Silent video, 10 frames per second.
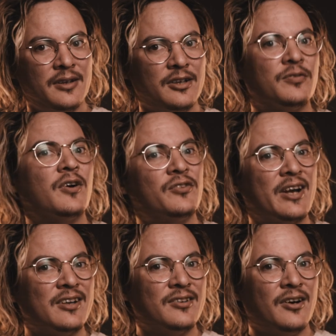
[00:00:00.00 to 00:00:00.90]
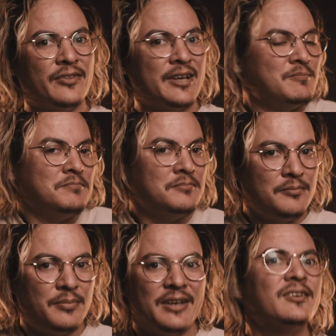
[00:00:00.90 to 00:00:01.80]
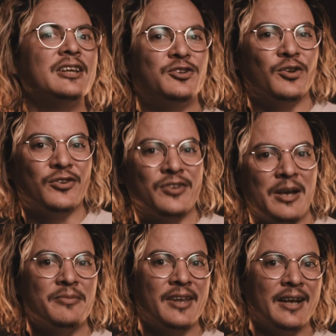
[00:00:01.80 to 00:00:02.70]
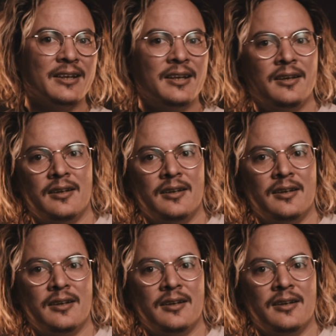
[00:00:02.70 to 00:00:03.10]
and as far as I can tell, they basically do the same thing.